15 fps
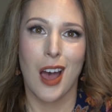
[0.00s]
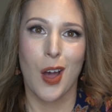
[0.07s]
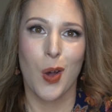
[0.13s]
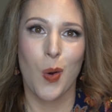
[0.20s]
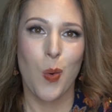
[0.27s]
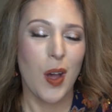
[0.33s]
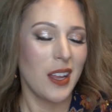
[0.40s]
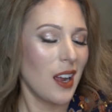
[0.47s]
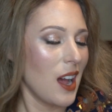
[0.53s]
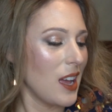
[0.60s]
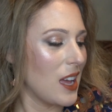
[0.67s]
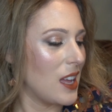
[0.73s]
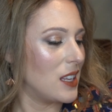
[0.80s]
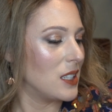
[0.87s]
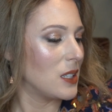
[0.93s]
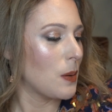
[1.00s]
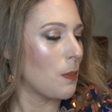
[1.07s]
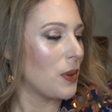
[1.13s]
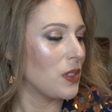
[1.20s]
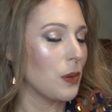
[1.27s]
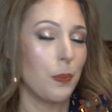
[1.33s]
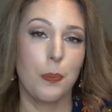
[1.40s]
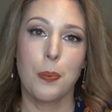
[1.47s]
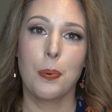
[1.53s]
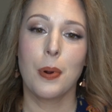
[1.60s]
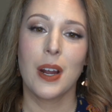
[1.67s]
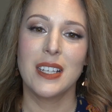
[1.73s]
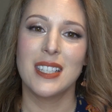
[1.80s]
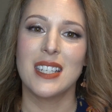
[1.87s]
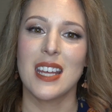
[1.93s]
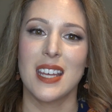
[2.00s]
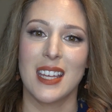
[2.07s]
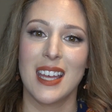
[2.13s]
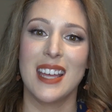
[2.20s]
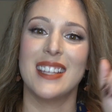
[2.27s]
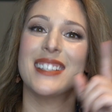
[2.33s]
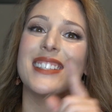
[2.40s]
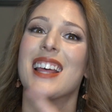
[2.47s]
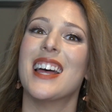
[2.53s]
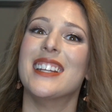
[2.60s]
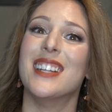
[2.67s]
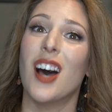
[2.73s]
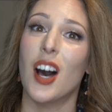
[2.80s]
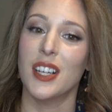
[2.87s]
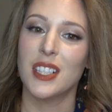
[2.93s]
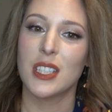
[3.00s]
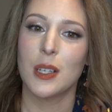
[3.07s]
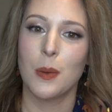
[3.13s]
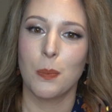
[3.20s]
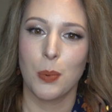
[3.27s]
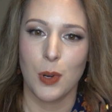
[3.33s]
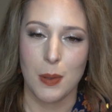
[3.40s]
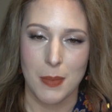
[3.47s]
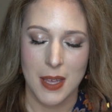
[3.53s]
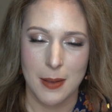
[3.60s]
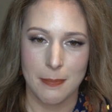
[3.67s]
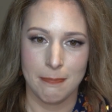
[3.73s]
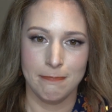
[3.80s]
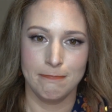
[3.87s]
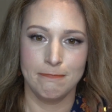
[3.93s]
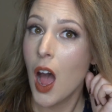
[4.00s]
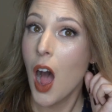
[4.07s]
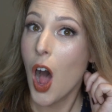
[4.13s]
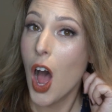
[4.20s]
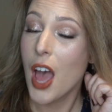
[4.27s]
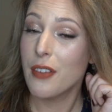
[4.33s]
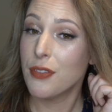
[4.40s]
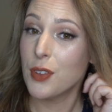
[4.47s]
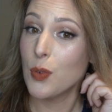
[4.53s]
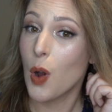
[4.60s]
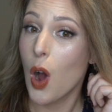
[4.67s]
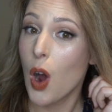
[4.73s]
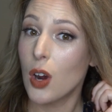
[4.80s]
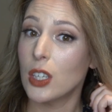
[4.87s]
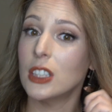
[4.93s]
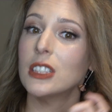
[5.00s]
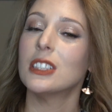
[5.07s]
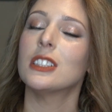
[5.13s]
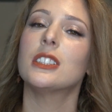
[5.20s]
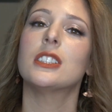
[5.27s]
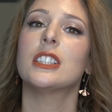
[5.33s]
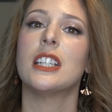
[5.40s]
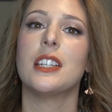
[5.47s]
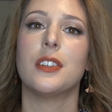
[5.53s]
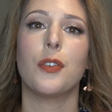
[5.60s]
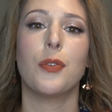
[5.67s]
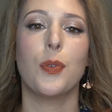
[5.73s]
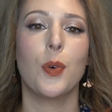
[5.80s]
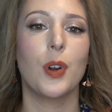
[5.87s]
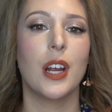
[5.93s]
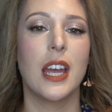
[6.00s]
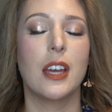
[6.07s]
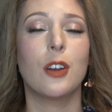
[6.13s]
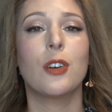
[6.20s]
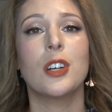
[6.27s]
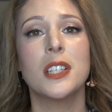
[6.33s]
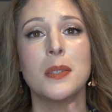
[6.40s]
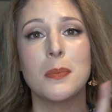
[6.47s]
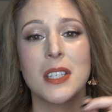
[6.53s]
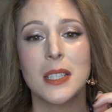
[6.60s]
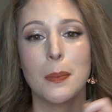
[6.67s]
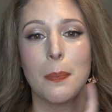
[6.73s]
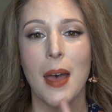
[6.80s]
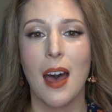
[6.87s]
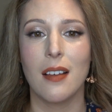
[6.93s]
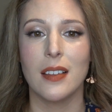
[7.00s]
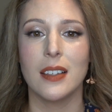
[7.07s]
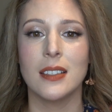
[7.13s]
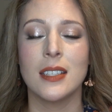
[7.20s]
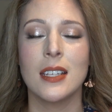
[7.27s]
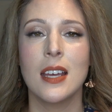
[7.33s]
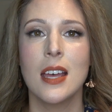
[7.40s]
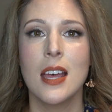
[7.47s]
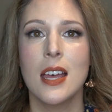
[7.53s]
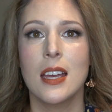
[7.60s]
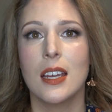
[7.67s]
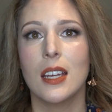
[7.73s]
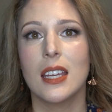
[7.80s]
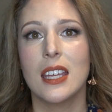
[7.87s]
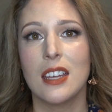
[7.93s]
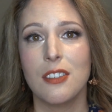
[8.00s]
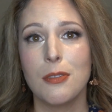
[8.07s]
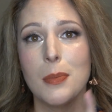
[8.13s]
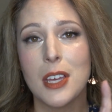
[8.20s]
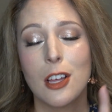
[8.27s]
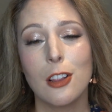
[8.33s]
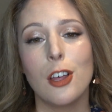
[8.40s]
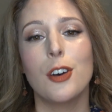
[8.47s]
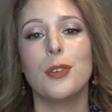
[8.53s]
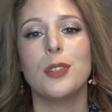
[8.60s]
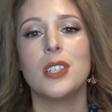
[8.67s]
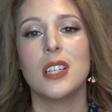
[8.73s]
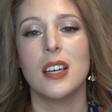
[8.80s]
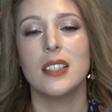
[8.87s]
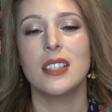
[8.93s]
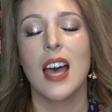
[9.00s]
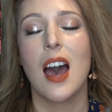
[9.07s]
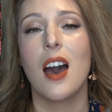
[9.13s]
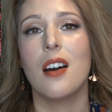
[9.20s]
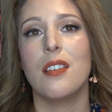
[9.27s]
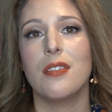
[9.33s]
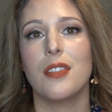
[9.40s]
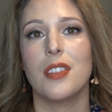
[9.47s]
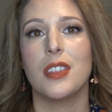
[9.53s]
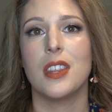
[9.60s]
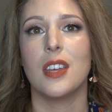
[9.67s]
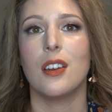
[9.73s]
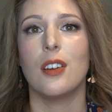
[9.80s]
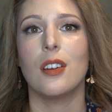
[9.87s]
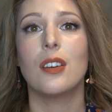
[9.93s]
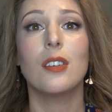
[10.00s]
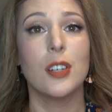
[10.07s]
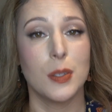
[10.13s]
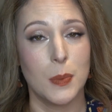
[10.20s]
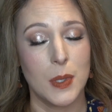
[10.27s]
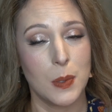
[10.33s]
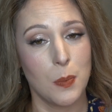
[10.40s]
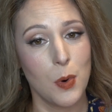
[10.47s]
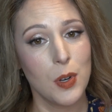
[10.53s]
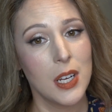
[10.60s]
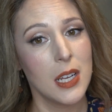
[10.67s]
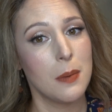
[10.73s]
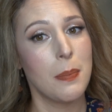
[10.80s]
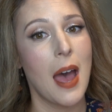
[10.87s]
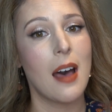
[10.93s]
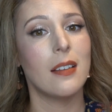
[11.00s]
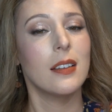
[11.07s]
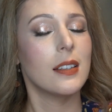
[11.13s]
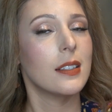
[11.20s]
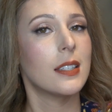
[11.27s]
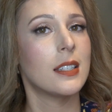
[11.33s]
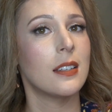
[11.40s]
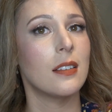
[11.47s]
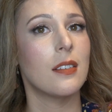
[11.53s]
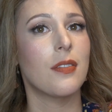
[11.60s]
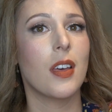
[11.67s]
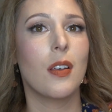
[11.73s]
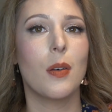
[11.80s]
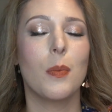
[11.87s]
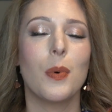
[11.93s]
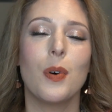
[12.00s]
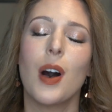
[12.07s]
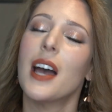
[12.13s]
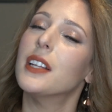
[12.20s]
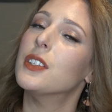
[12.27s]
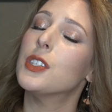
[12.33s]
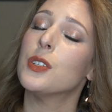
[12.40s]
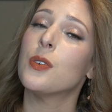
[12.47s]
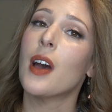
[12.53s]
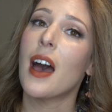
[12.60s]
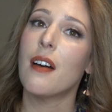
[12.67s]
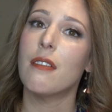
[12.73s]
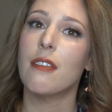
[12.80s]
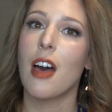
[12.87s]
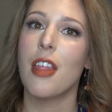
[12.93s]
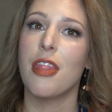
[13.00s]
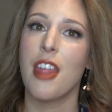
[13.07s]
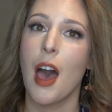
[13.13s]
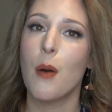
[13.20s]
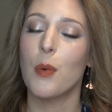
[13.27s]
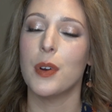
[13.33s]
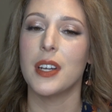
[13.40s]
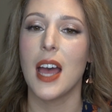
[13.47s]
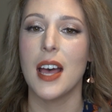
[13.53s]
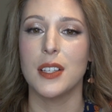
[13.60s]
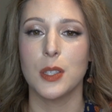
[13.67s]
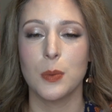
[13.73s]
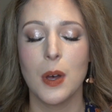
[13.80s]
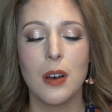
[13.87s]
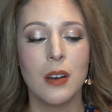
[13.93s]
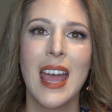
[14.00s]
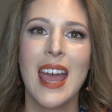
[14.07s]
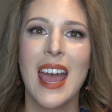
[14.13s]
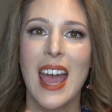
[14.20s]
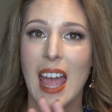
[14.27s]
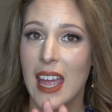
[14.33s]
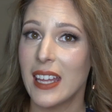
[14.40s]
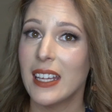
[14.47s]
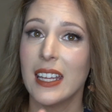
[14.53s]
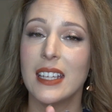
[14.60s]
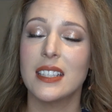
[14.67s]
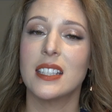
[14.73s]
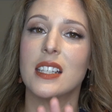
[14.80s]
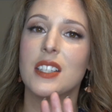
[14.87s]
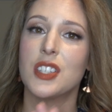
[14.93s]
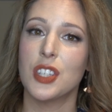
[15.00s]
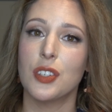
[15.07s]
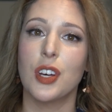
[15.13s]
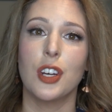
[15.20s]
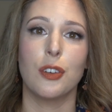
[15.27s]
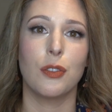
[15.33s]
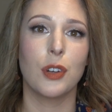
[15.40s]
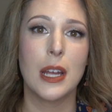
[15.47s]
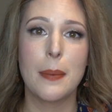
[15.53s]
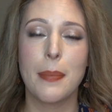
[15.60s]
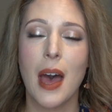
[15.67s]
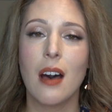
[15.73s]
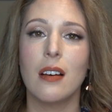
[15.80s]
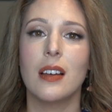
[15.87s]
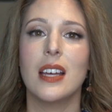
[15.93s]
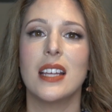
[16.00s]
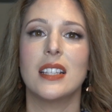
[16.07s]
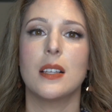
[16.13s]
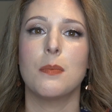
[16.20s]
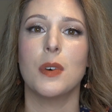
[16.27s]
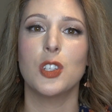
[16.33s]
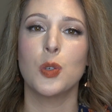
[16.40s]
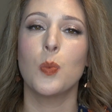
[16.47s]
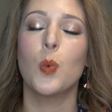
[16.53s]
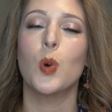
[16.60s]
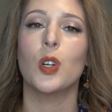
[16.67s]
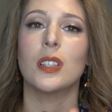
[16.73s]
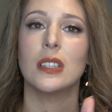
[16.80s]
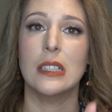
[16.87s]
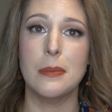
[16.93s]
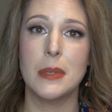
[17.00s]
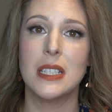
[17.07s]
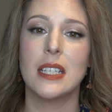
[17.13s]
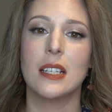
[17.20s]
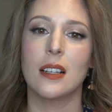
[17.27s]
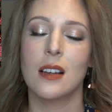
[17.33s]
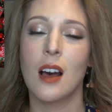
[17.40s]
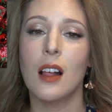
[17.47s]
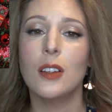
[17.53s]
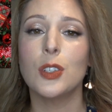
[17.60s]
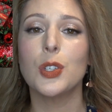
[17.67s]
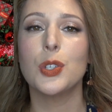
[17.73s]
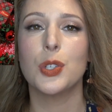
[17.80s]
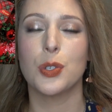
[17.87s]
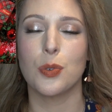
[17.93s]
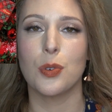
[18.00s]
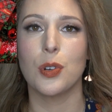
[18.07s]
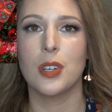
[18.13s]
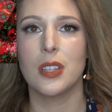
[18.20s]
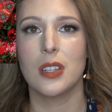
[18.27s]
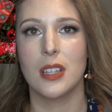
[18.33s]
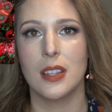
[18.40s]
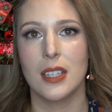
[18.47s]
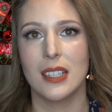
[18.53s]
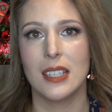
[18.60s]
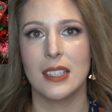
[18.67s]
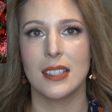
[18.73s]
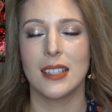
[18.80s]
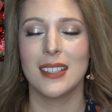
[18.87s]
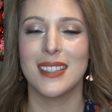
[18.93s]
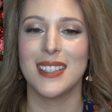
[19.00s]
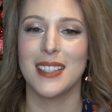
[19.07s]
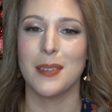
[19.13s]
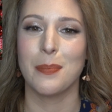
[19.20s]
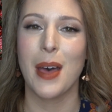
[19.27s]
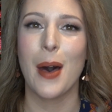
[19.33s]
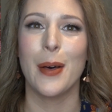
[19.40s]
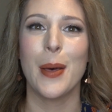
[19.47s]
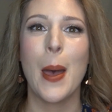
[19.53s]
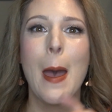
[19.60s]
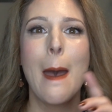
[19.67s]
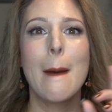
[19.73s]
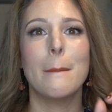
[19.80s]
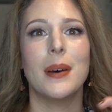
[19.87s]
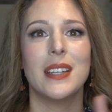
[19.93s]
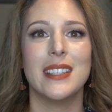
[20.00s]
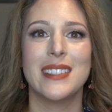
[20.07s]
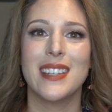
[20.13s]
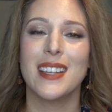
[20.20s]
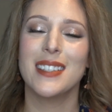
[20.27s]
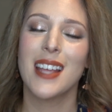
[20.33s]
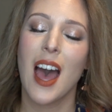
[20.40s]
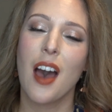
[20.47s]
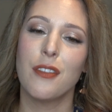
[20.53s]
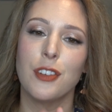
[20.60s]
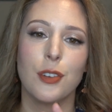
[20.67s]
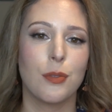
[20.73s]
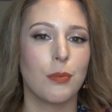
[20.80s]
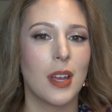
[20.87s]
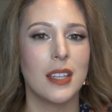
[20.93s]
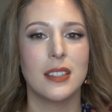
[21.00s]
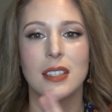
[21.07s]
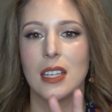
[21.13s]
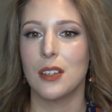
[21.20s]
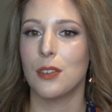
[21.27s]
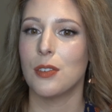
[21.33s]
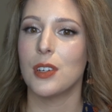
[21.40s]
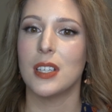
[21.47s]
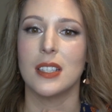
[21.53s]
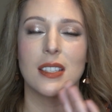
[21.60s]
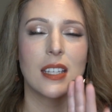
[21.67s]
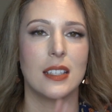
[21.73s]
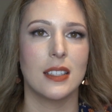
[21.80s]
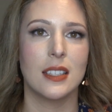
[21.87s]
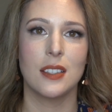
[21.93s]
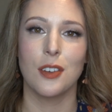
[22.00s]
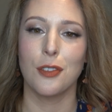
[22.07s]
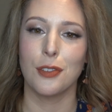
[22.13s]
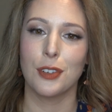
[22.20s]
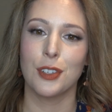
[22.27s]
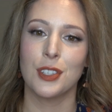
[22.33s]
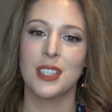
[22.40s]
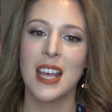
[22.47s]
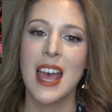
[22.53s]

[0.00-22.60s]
quite high-end, but the price tag is not premium. If you are looking for a Christmas palette, Give Me Glow does have their Christmas morning palette still available. I do have that one as well. It is still a great palette. It's a much more limited color story than the 'Tis the Season palette, but it does have your reds and greens and silvers